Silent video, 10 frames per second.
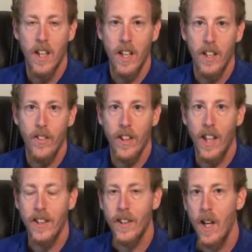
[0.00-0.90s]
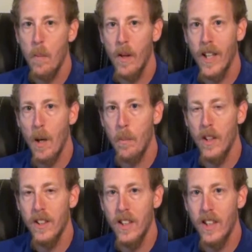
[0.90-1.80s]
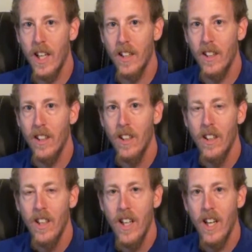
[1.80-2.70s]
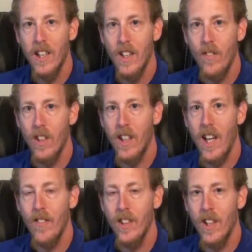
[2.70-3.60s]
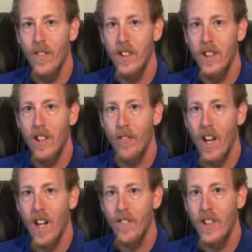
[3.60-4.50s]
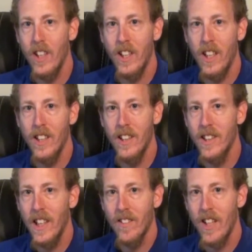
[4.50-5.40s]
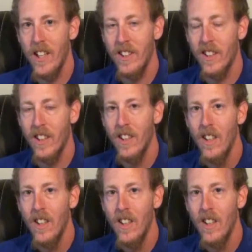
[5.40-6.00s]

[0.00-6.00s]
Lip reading: and you guys try and break out of prison together and live your life to go visit your family and kids and things of that nature.